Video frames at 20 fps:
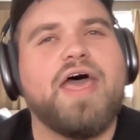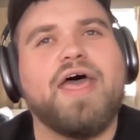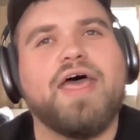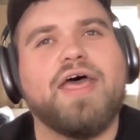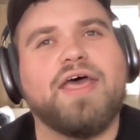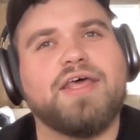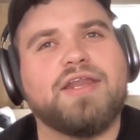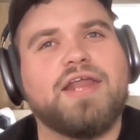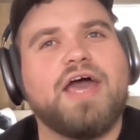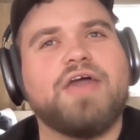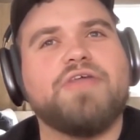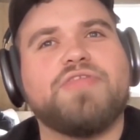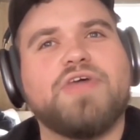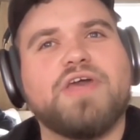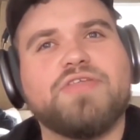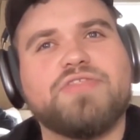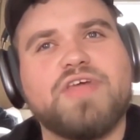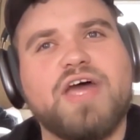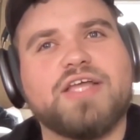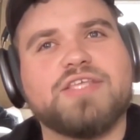And I
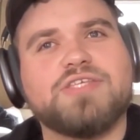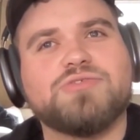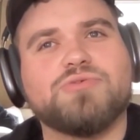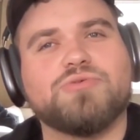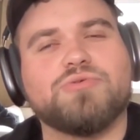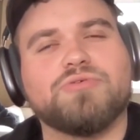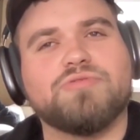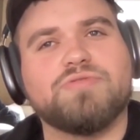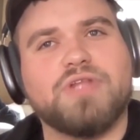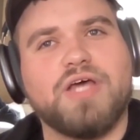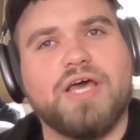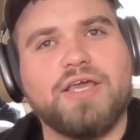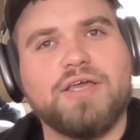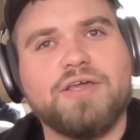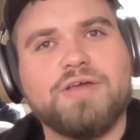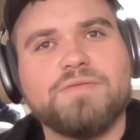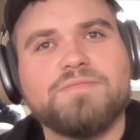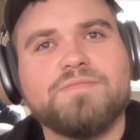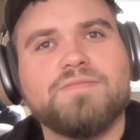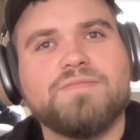think that's sort of
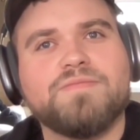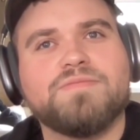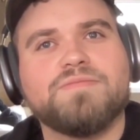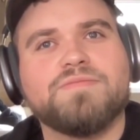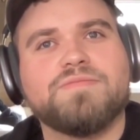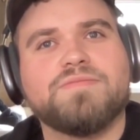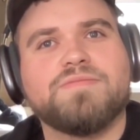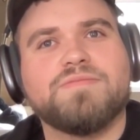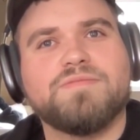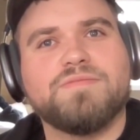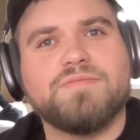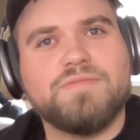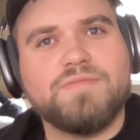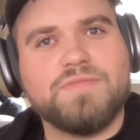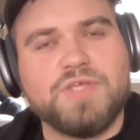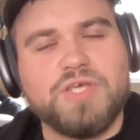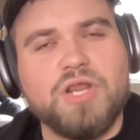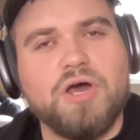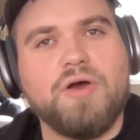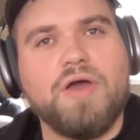like,
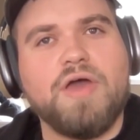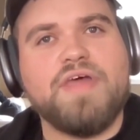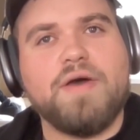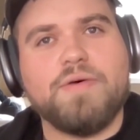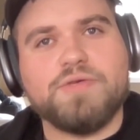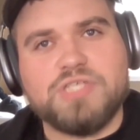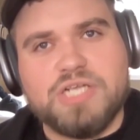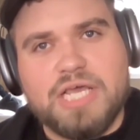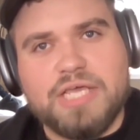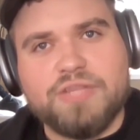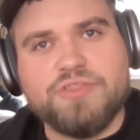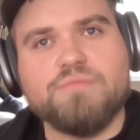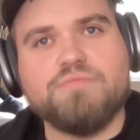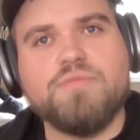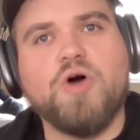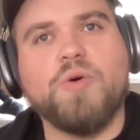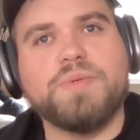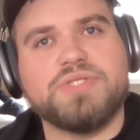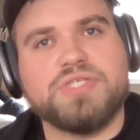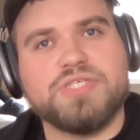you know, and that was an
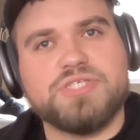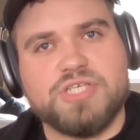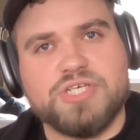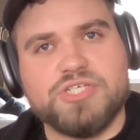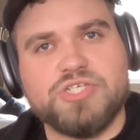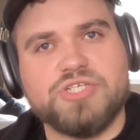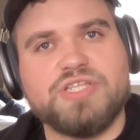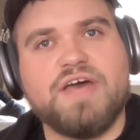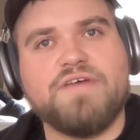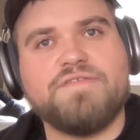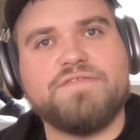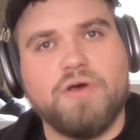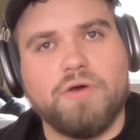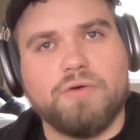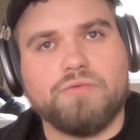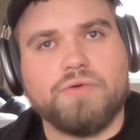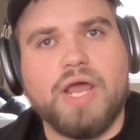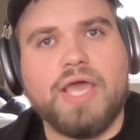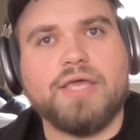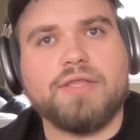in-the-moment decision that
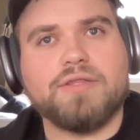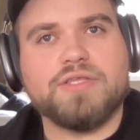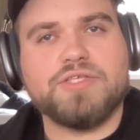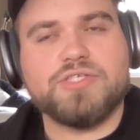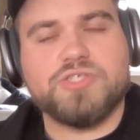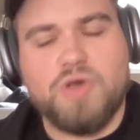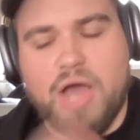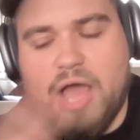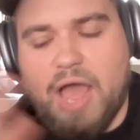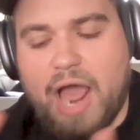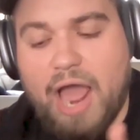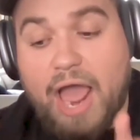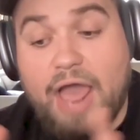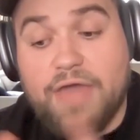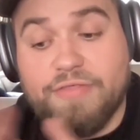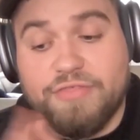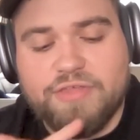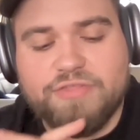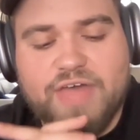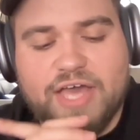felt right. And so
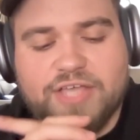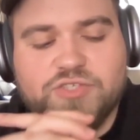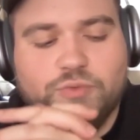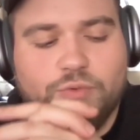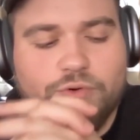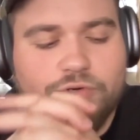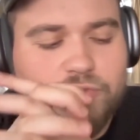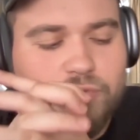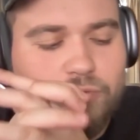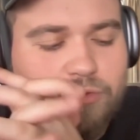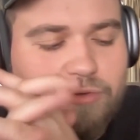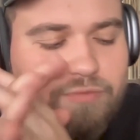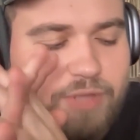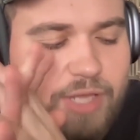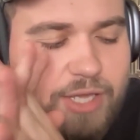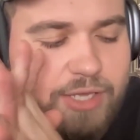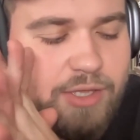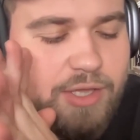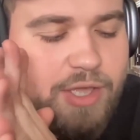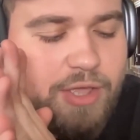I think that's where sort
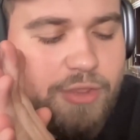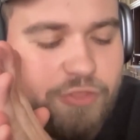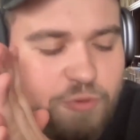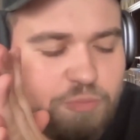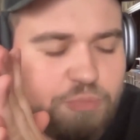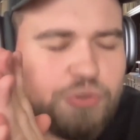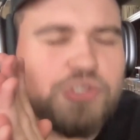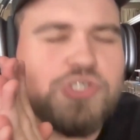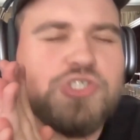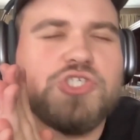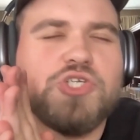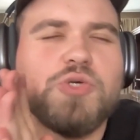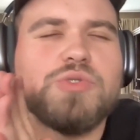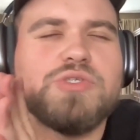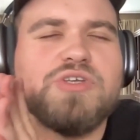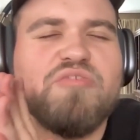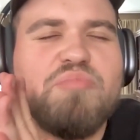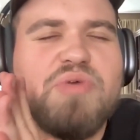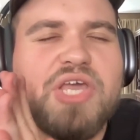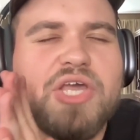of like the
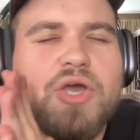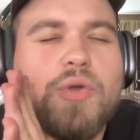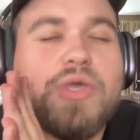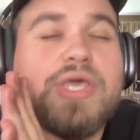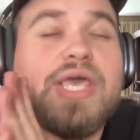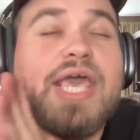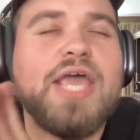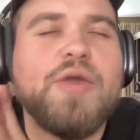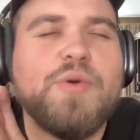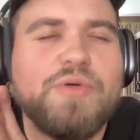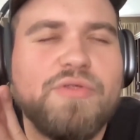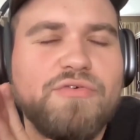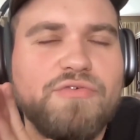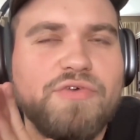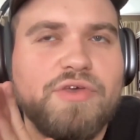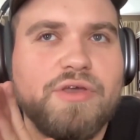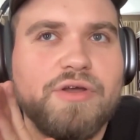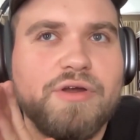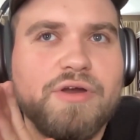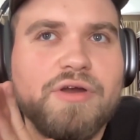pursuit of being okay
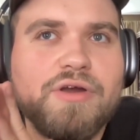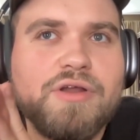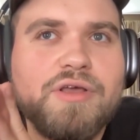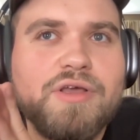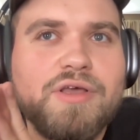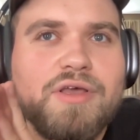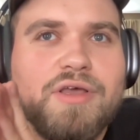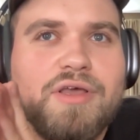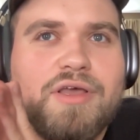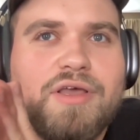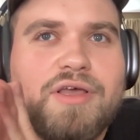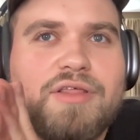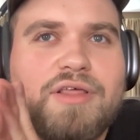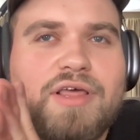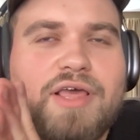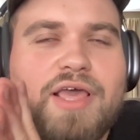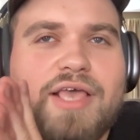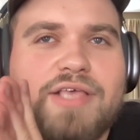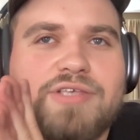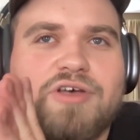with fear
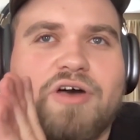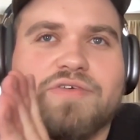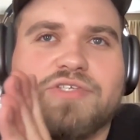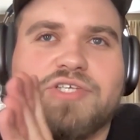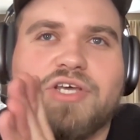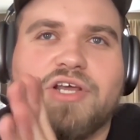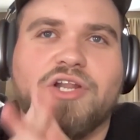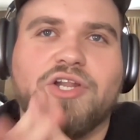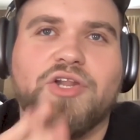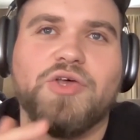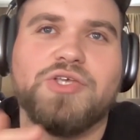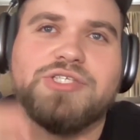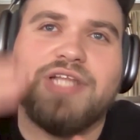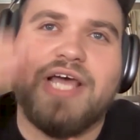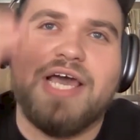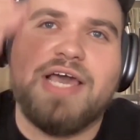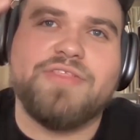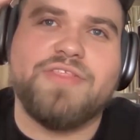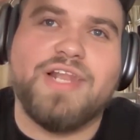is all of a sudden looks